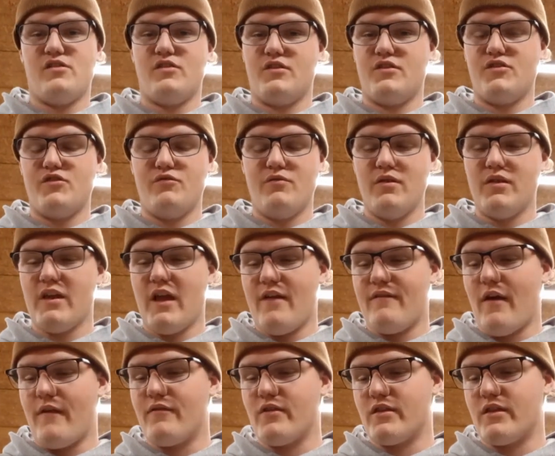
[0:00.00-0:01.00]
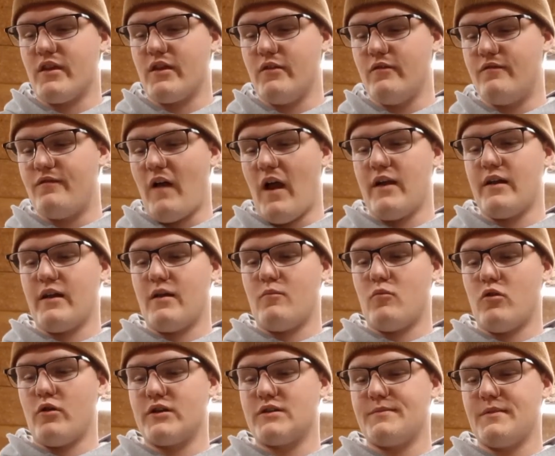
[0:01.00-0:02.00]
you really have everything you'd find on a
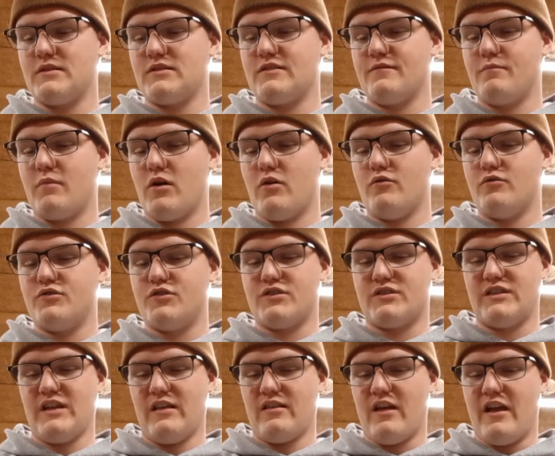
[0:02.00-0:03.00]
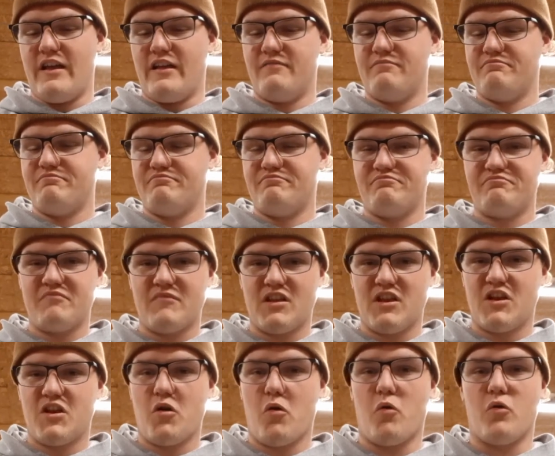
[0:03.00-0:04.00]
more expensive bow, just at like
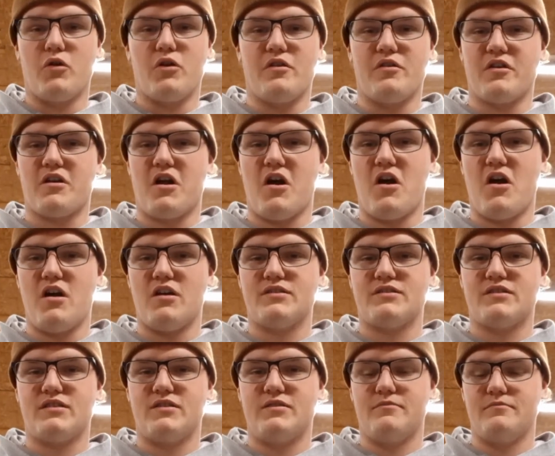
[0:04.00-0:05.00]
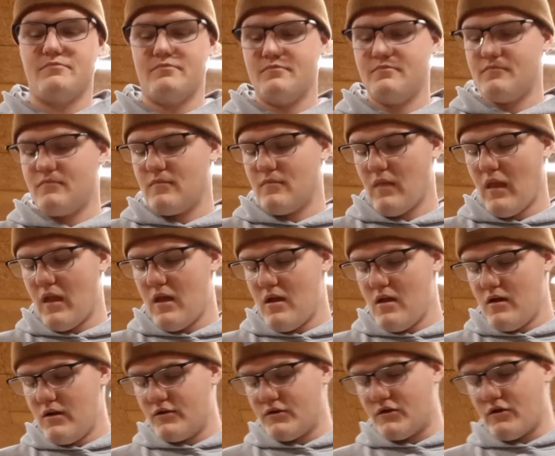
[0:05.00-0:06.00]
quarter of the cost.
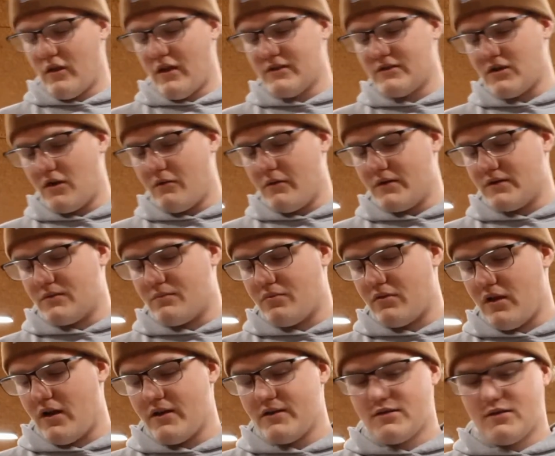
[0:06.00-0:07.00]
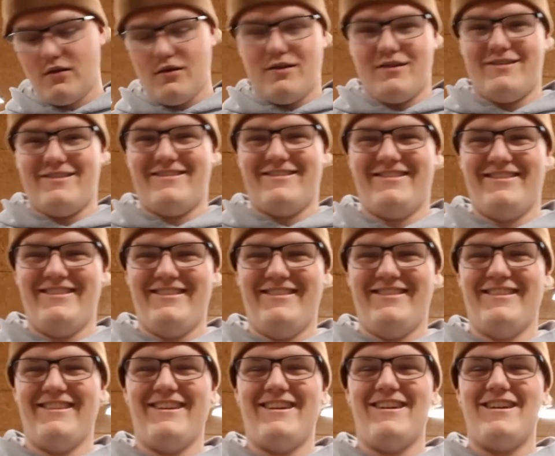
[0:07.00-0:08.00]
So that's always a plus.
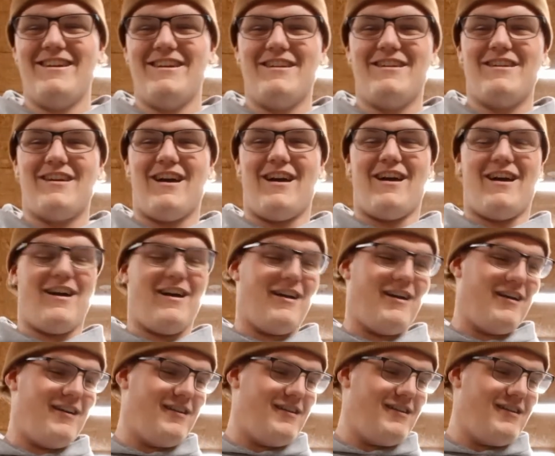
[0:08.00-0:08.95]
I